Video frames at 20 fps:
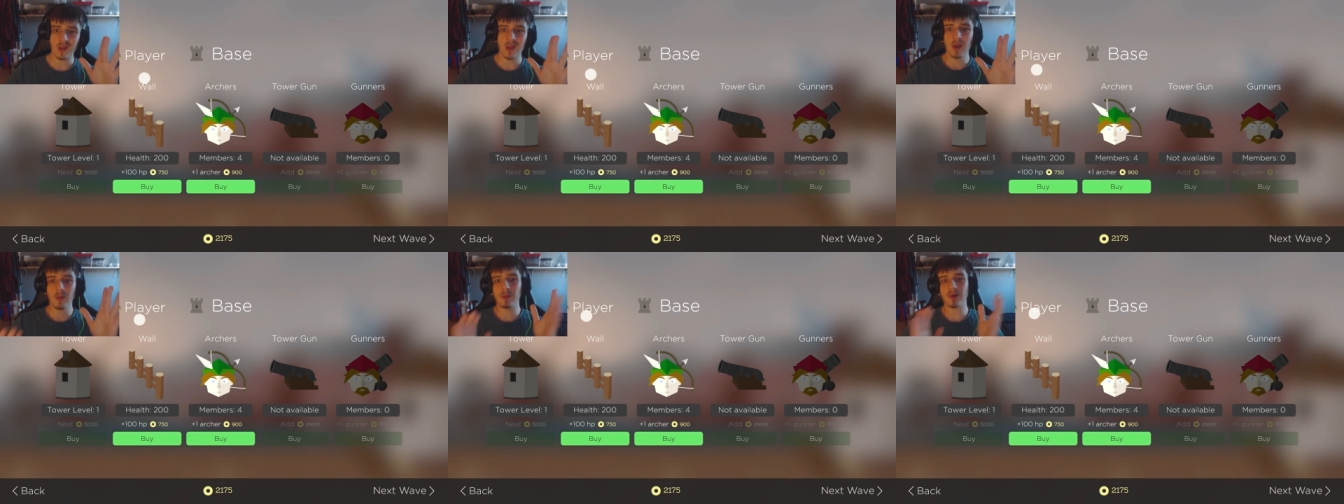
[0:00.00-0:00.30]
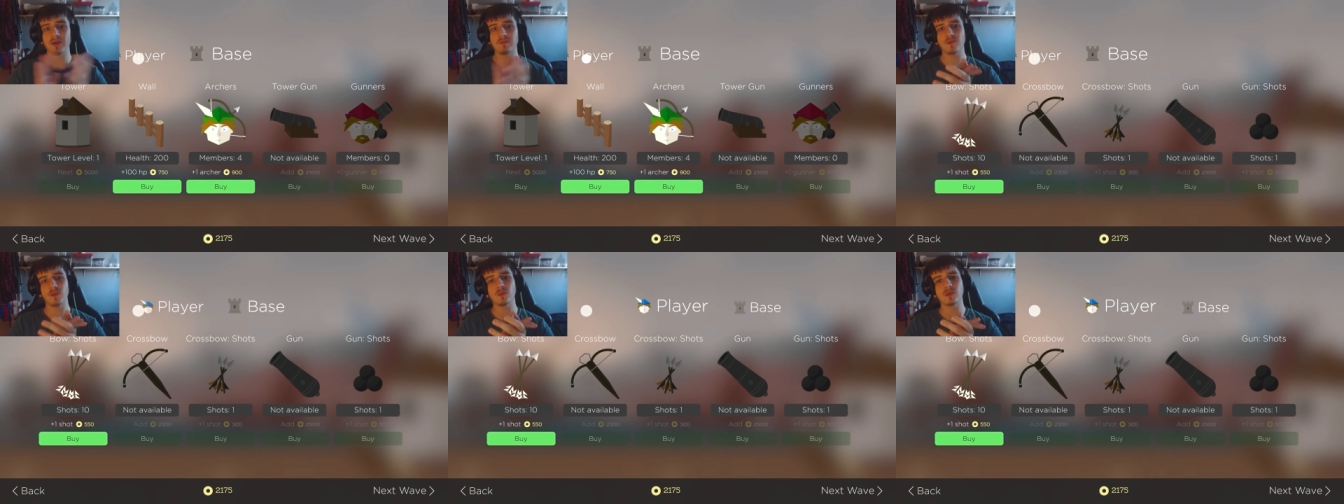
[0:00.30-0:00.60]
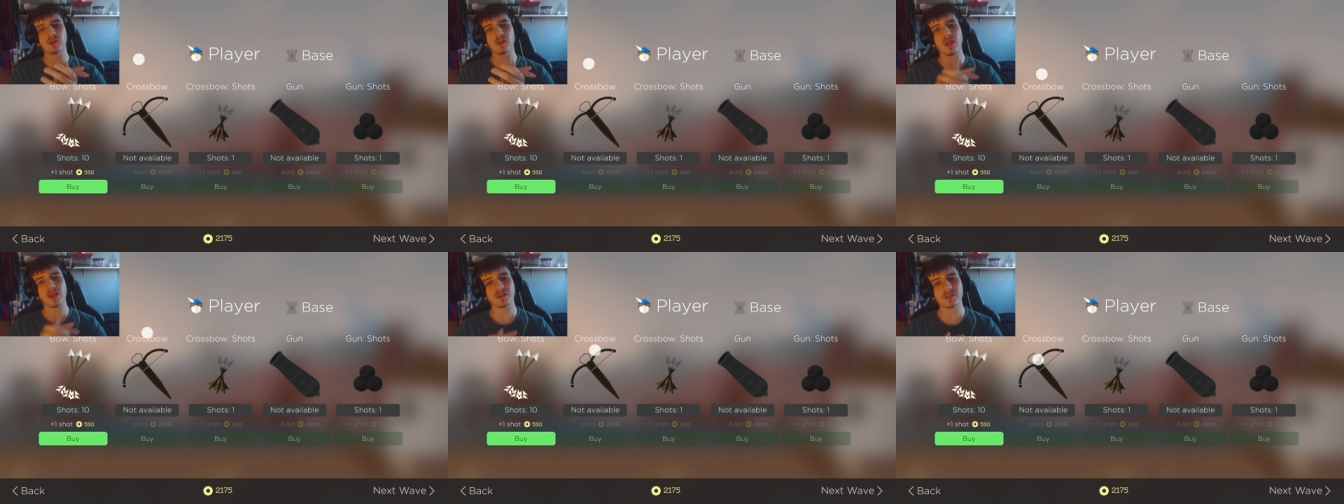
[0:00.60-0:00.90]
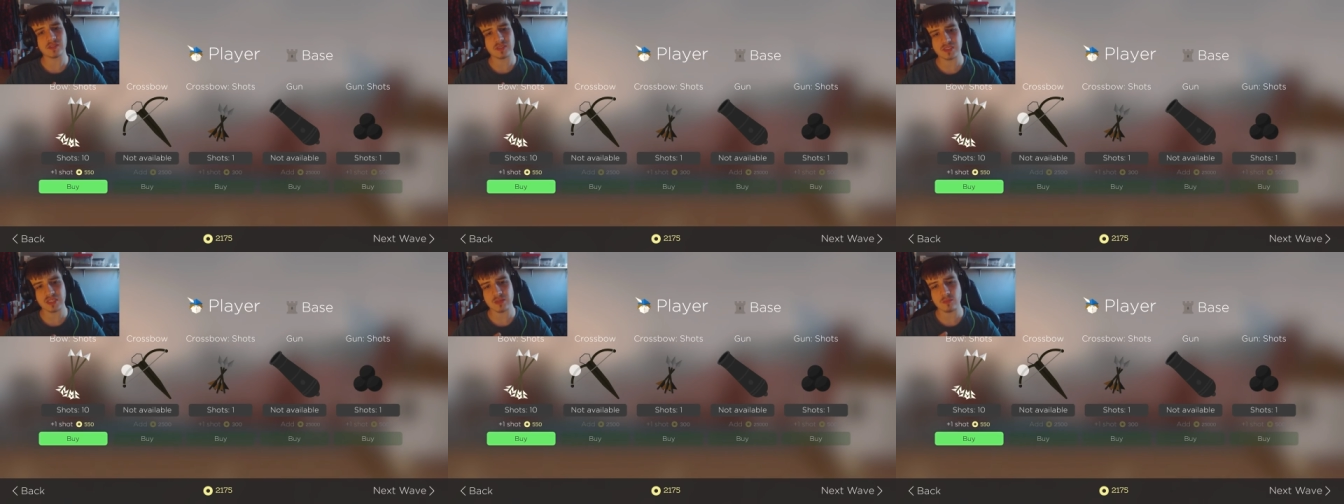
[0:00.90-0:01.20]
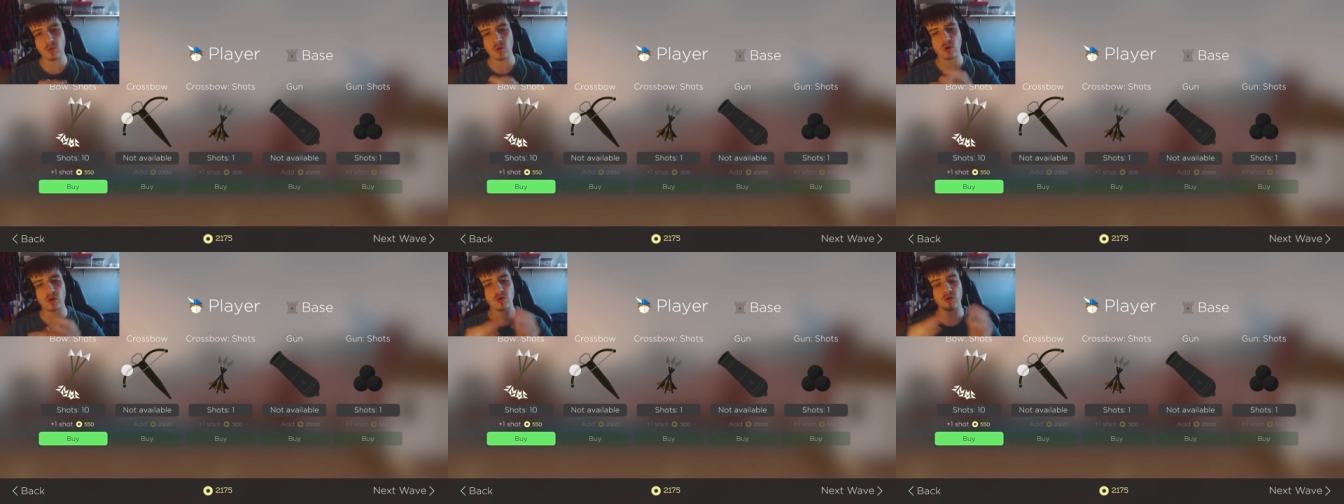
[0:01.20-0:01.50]
But if you would like to see
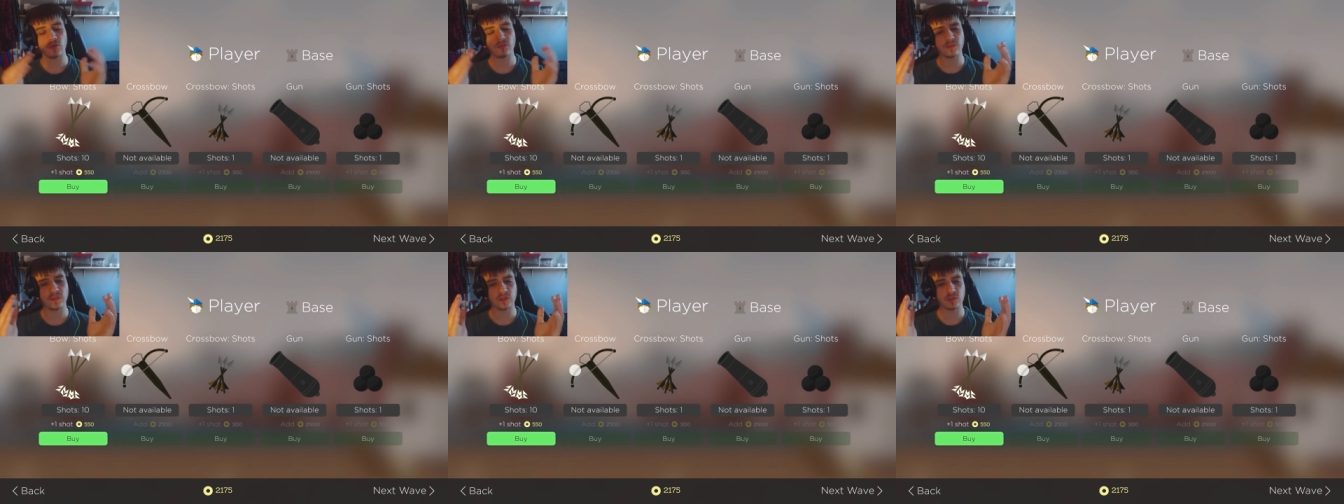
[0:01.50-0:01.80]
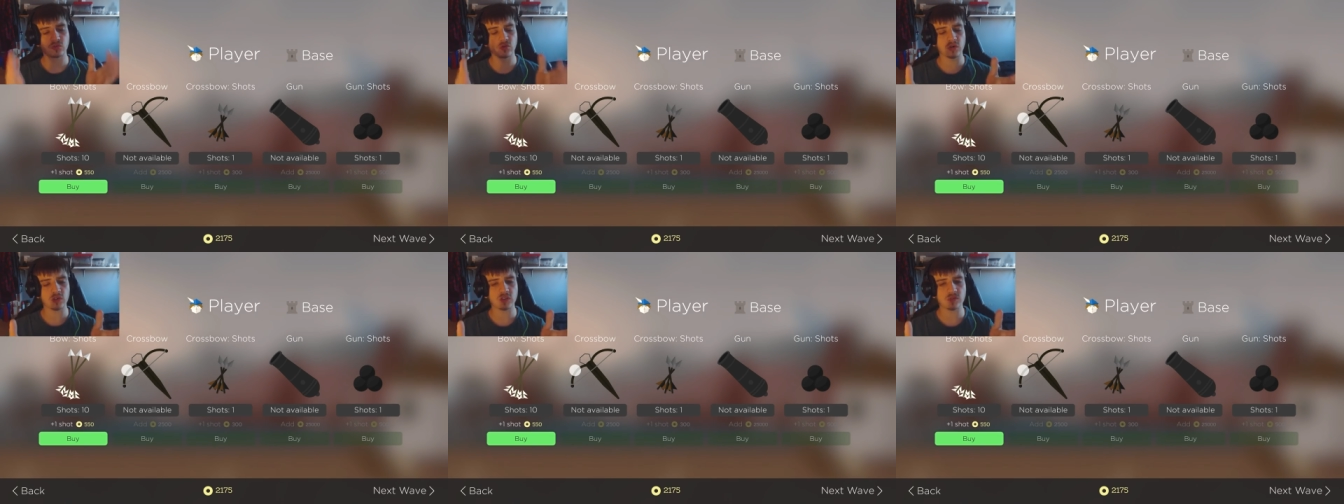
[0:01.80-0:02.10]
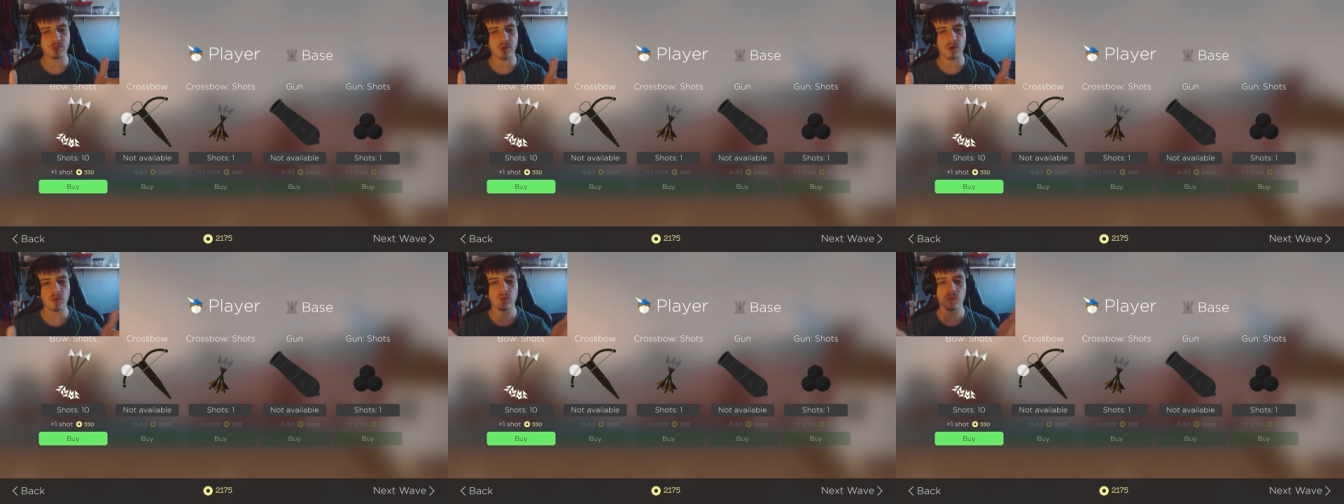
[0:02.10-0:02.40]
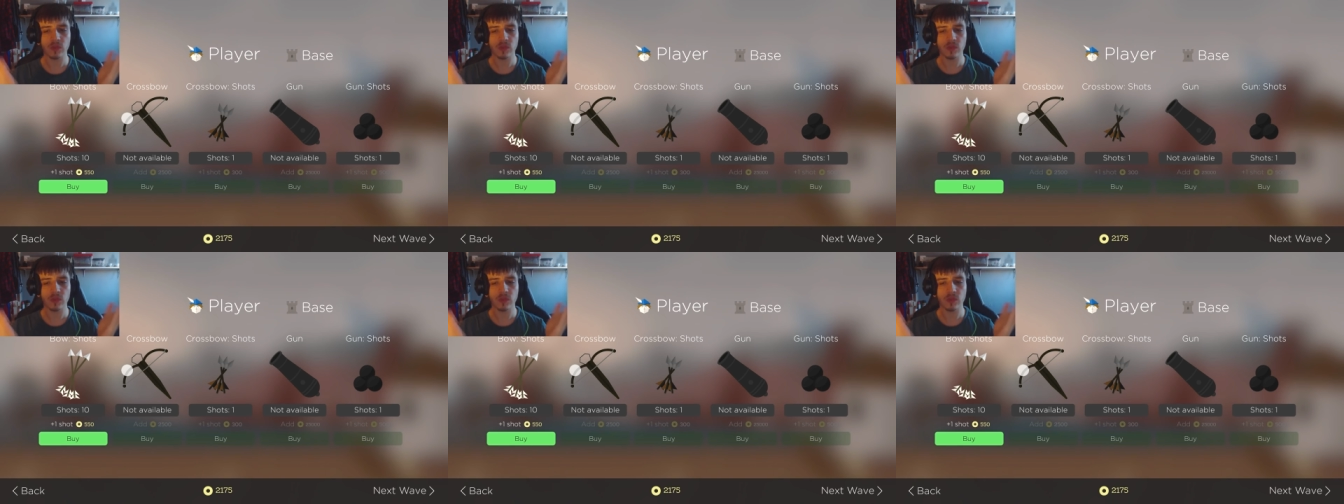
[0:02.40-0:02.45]
more of the crossbow,